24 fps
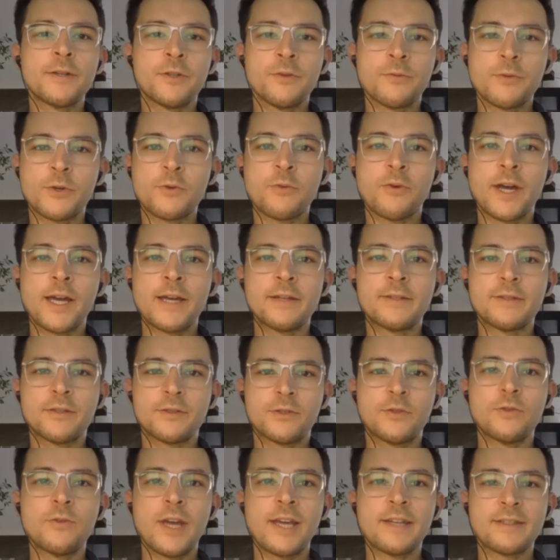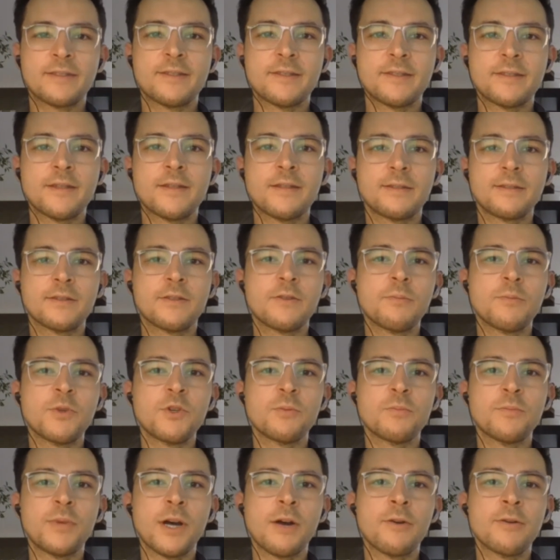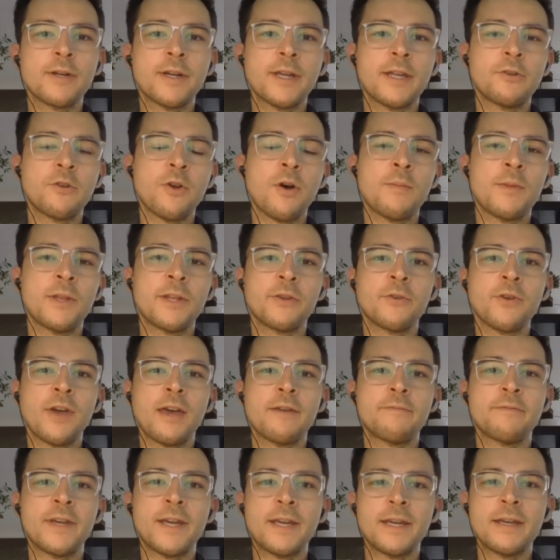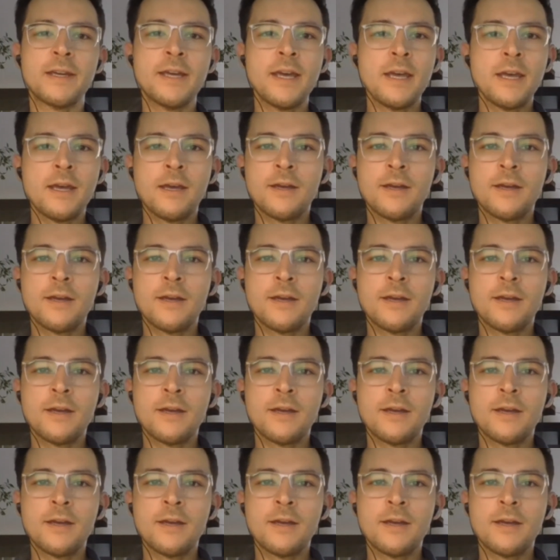you're required to access this compute power, and normally you have a